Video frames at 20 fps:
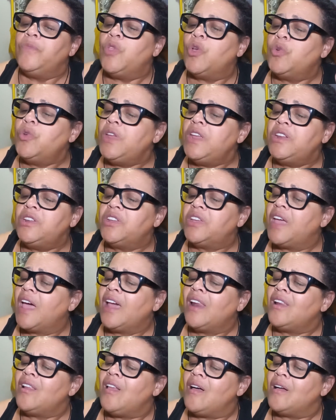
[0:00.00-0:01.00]
No need to
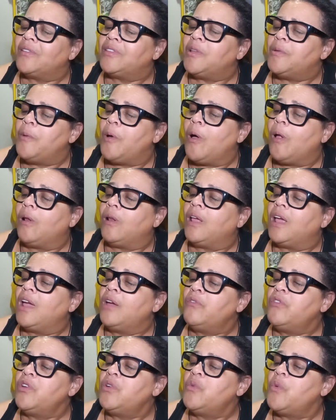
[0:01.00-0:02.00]
catalog them all.
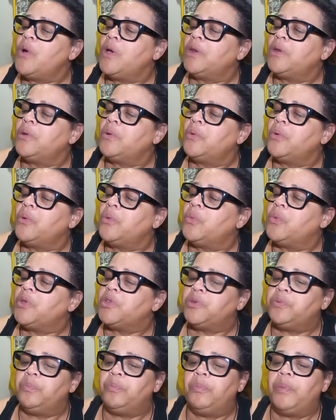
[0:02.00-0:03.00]
Everyone
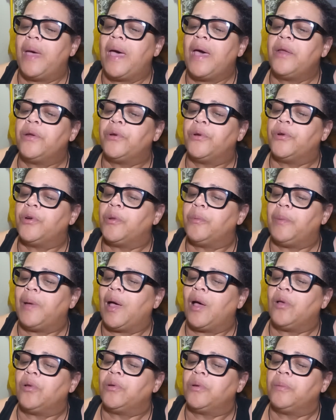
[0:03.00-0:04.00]
was battered
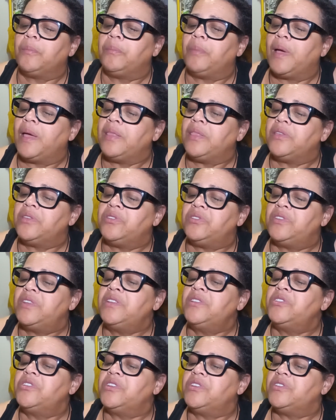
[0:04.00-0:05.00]
about by the
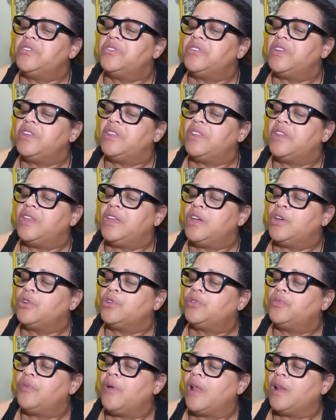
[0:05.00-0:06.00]
senses in the
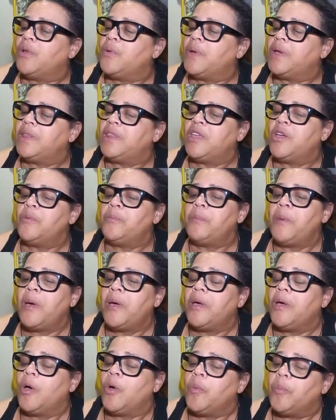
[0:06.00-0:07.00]
years following the
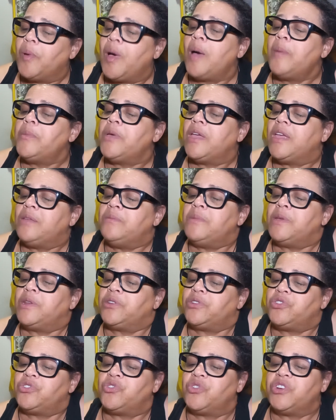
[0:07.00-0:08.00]
Obama
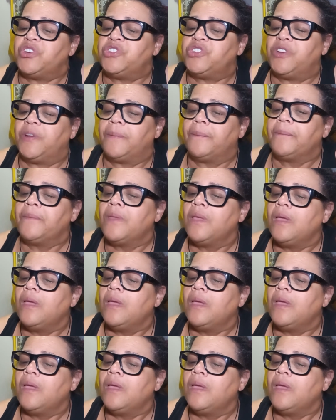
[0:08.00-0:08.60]
administration.